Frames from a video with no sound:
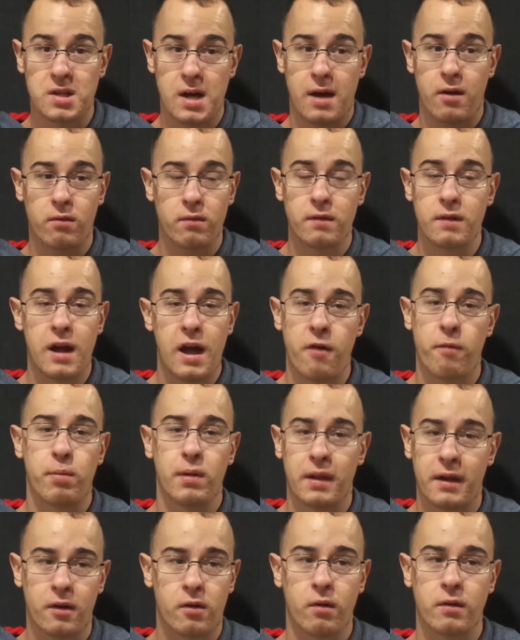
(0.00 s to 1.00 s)
I don't have
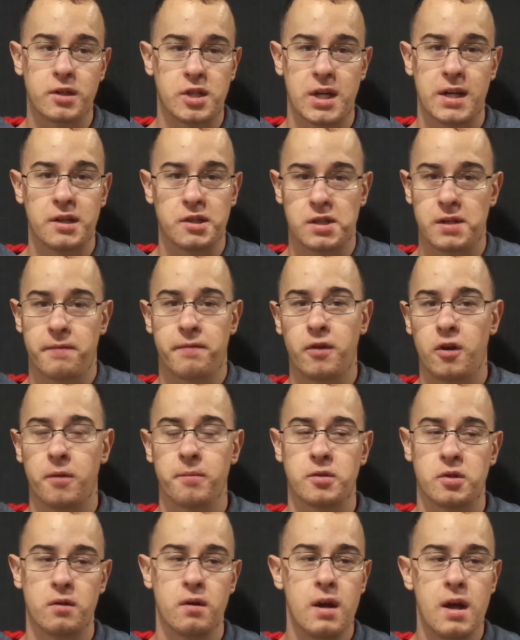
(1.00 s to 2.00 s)
political agendas on
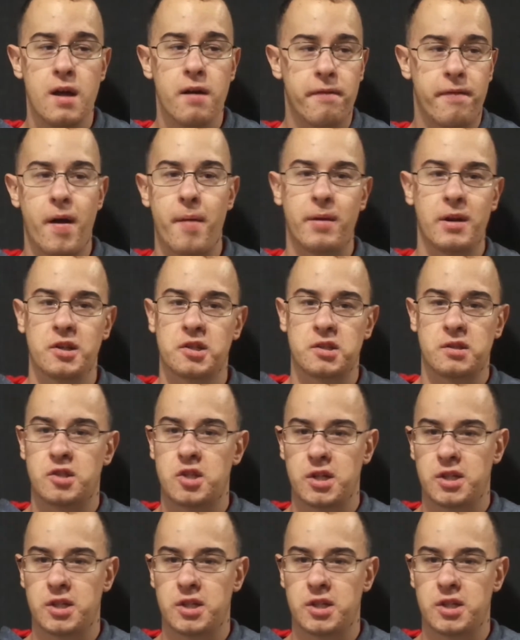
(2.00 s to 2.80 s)
films or feminist